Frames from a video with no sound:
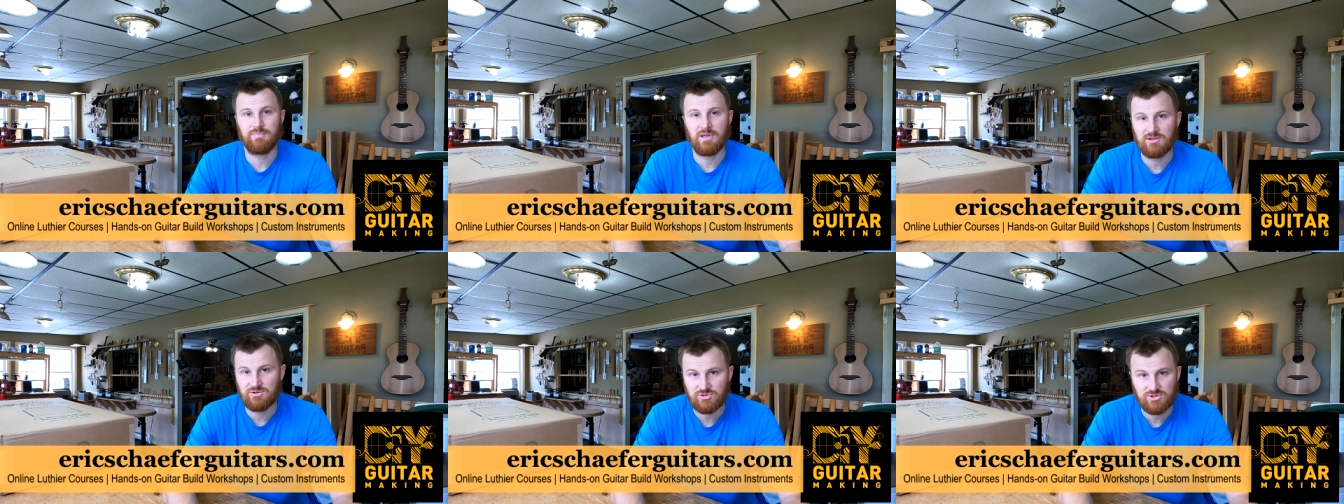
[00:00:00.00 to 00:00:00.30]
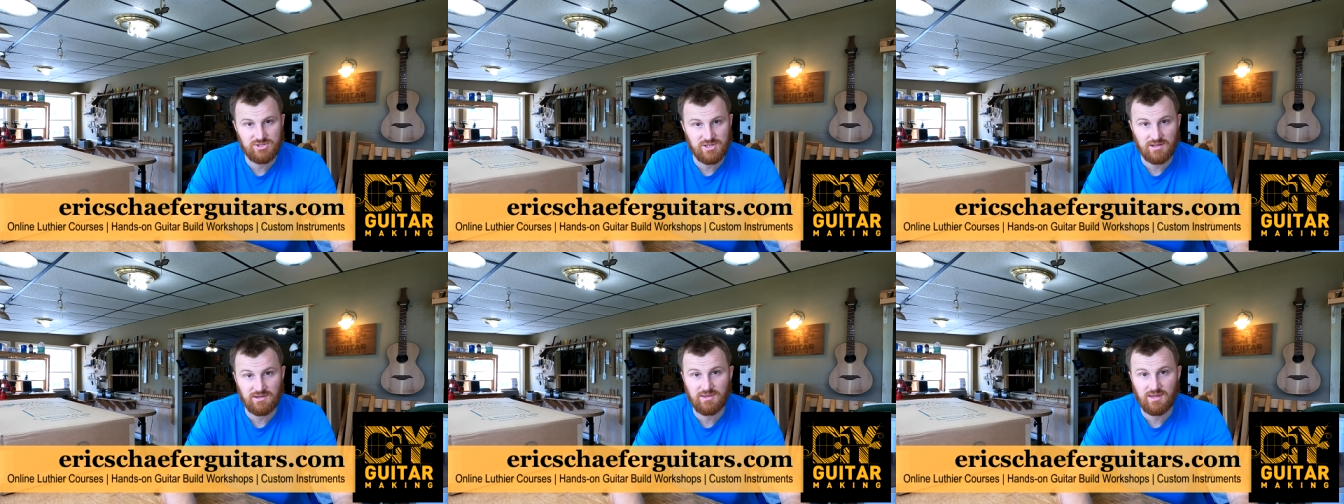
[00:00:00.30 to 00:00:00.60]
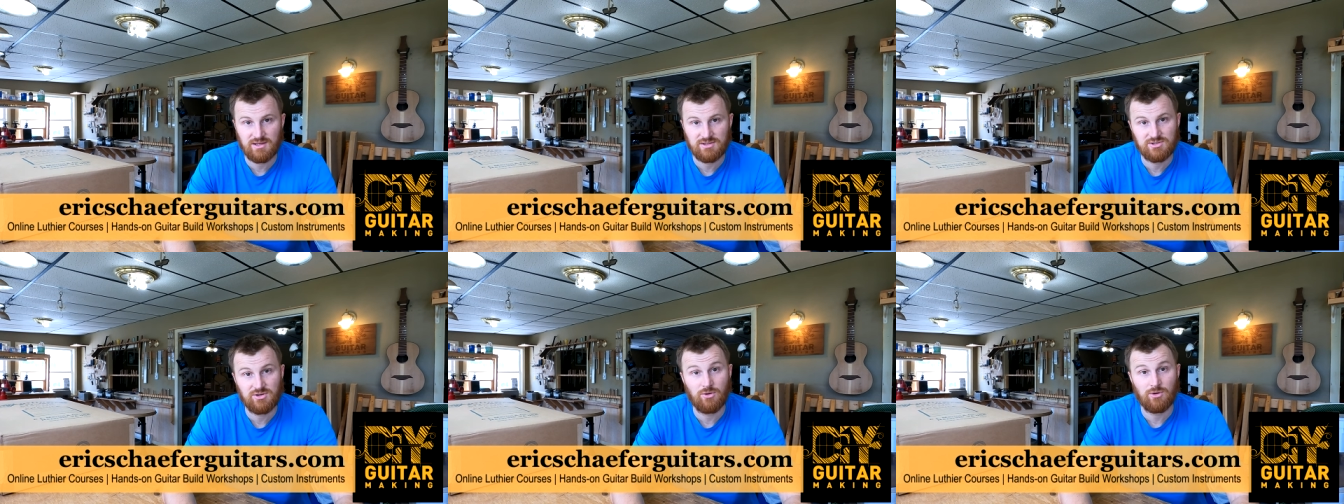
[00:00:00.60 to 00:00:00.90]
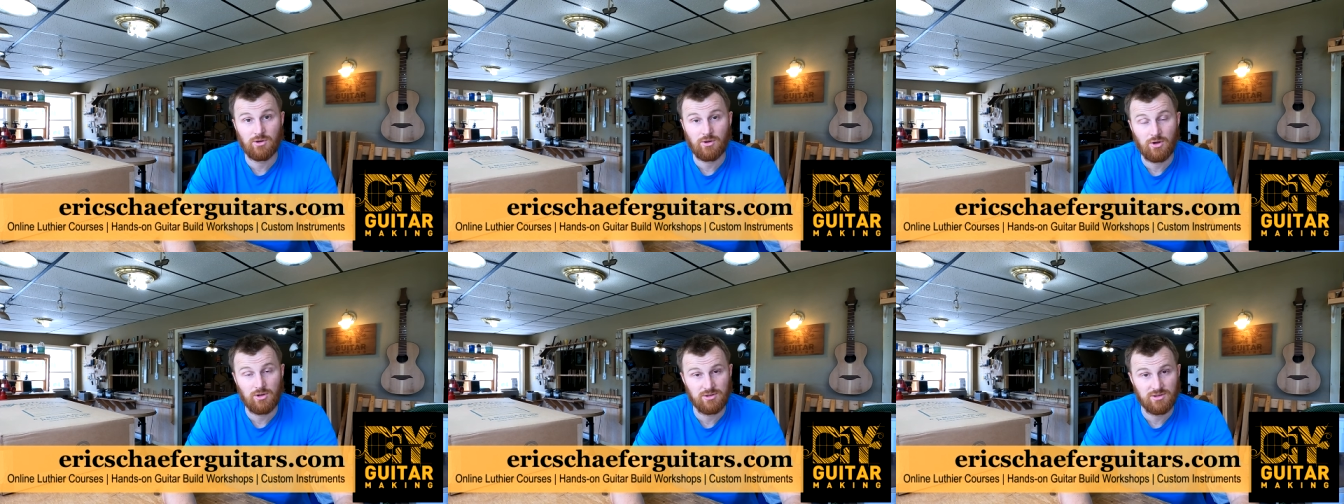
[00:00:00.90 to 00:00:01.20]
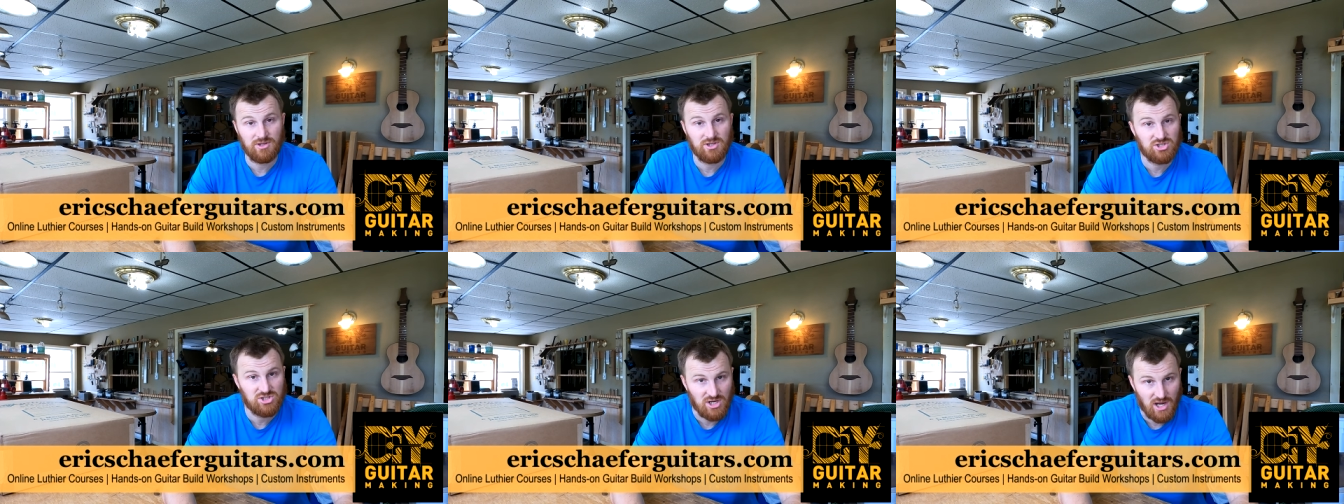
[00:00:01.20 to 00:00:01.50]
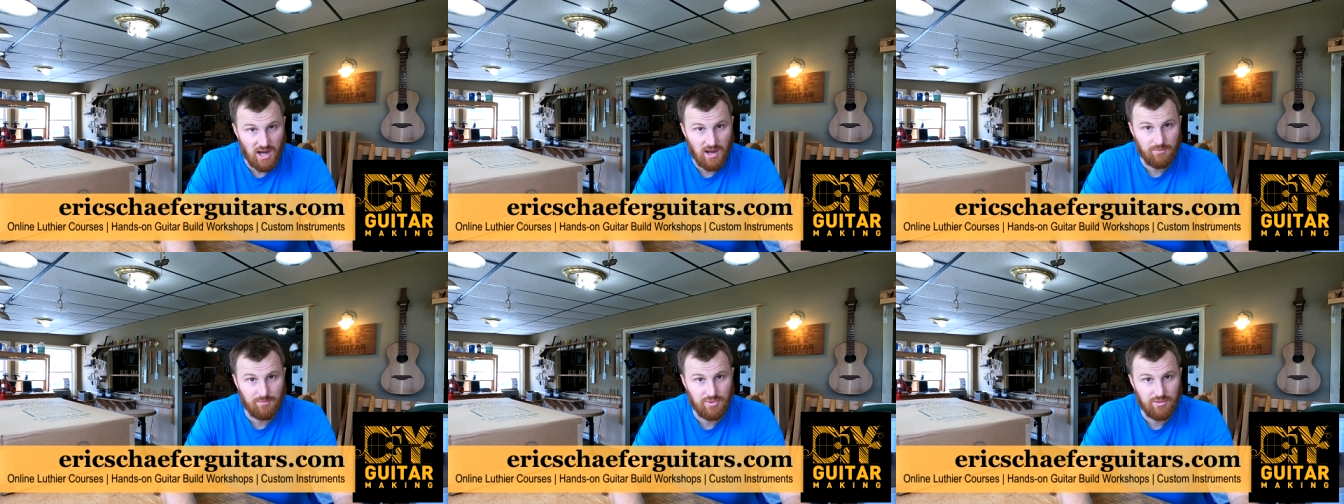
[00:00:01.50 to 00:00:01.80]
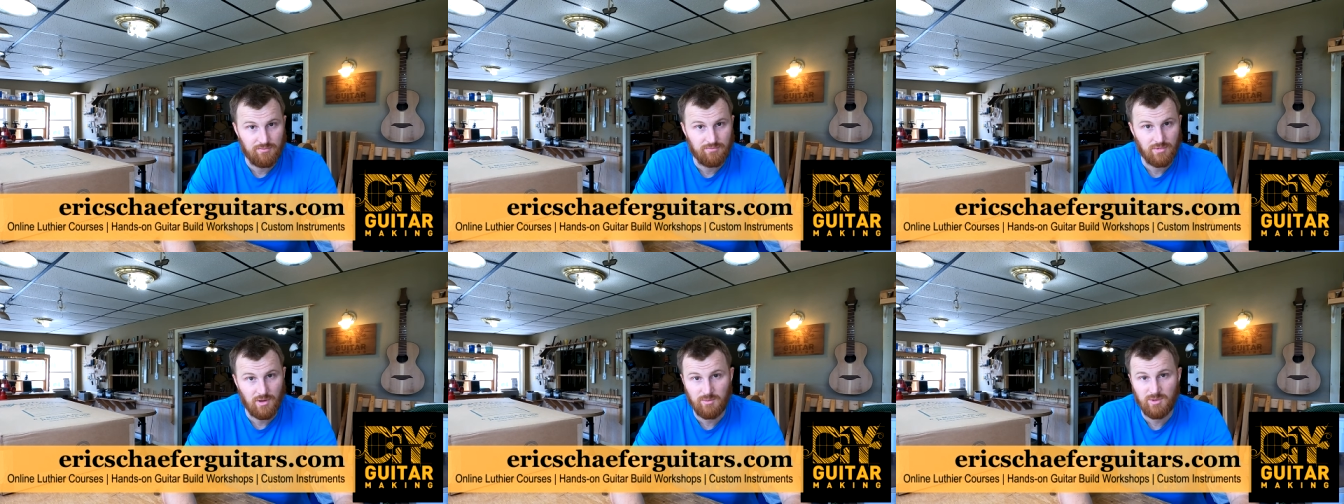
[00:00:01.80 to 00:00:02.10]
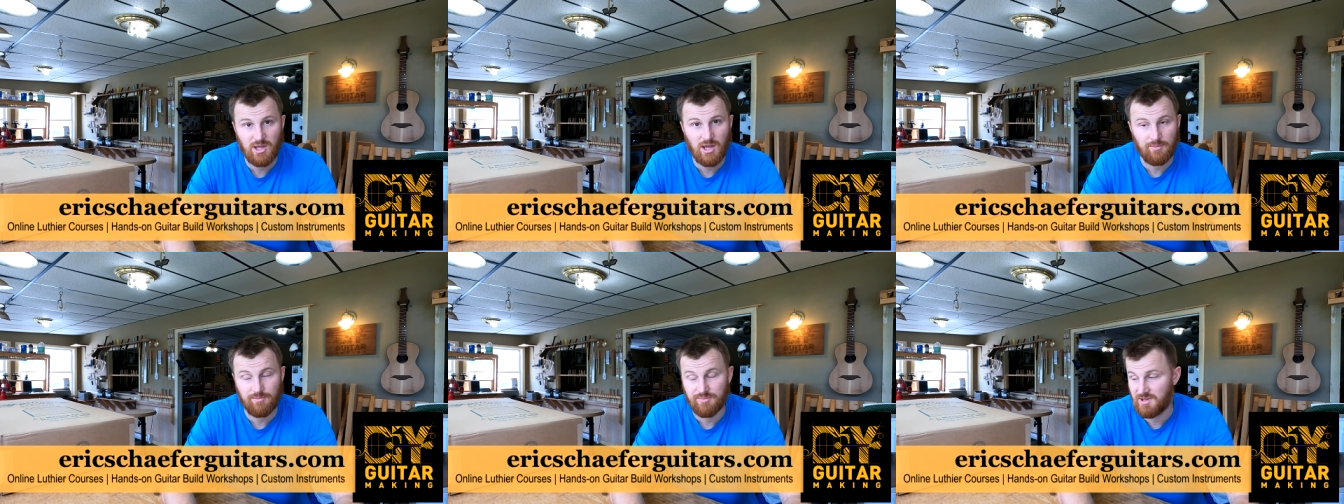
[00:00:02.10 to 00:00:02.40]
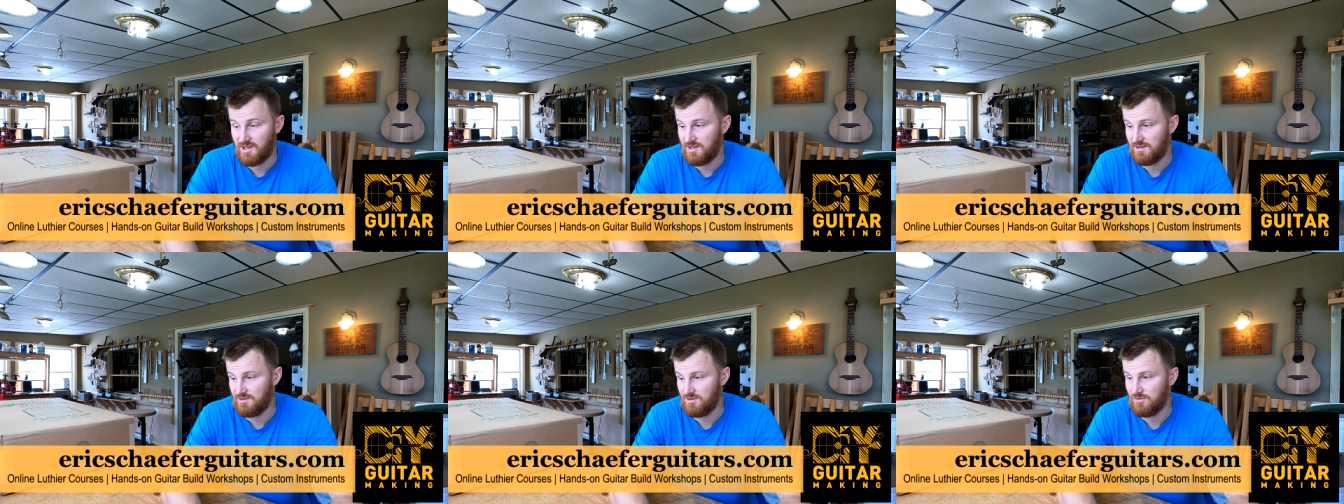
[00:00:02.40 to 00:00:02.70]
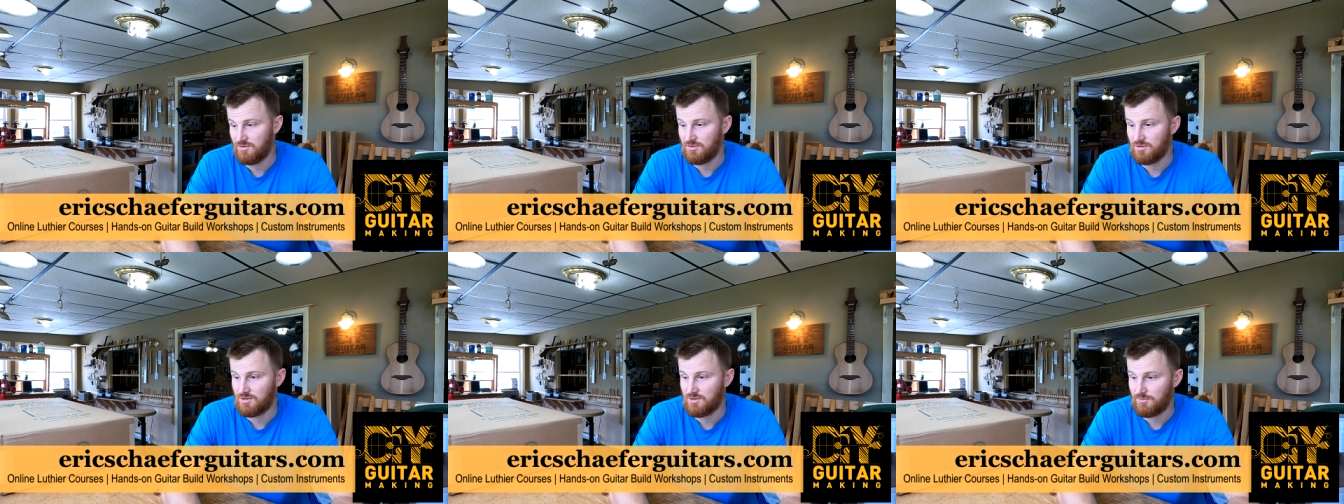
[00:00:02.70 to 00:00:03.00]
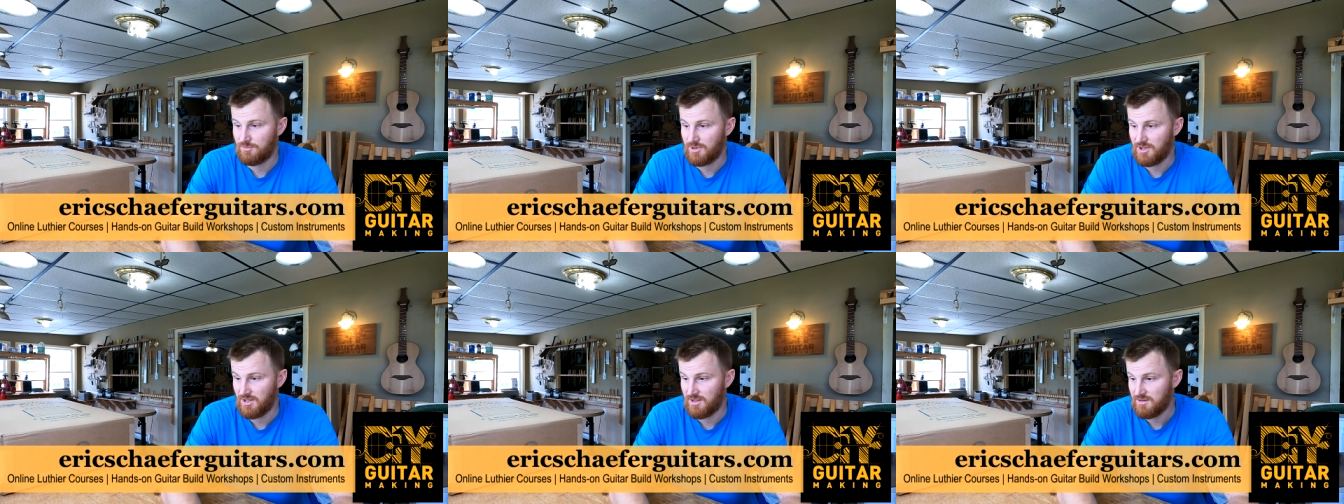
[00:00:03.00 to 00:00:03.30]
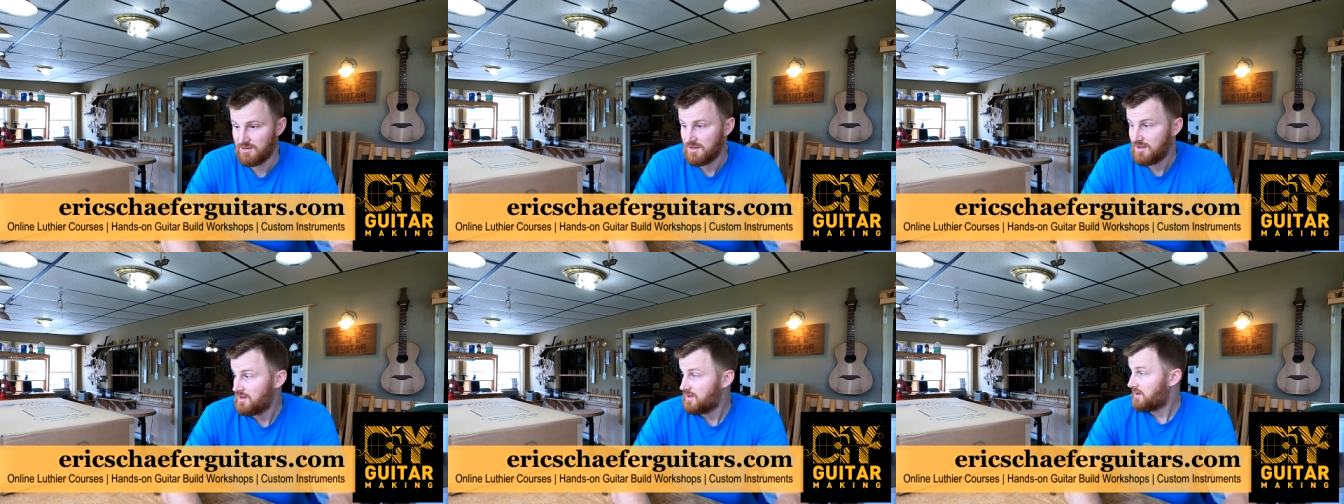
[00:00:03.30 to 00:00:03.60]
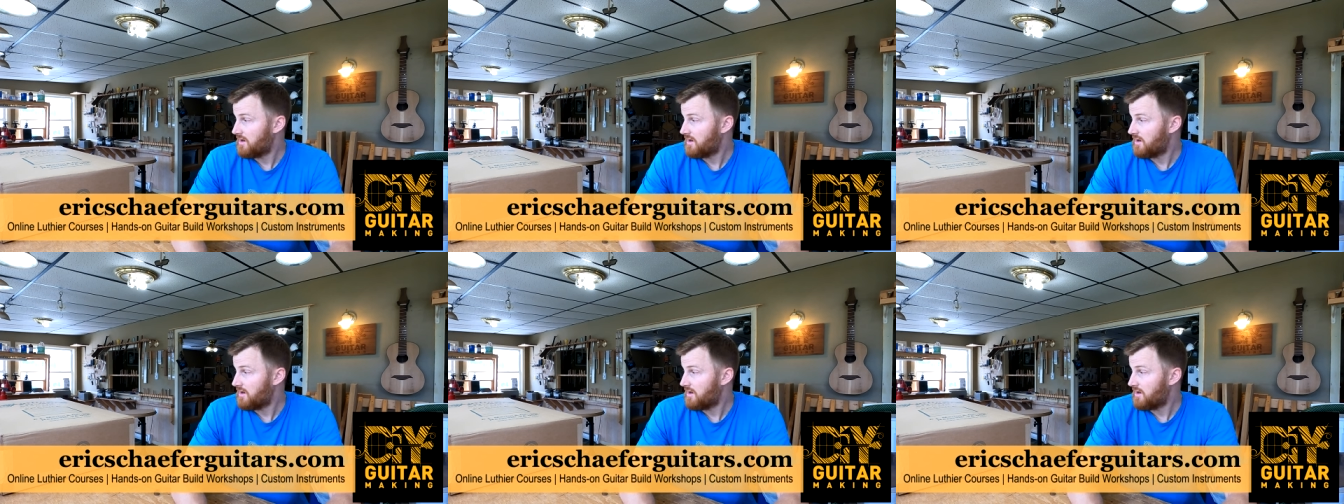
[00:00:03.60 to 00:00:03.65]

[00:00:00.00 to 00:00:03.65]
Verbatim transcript: interesting things going on in the shop. Let me update you a little bit.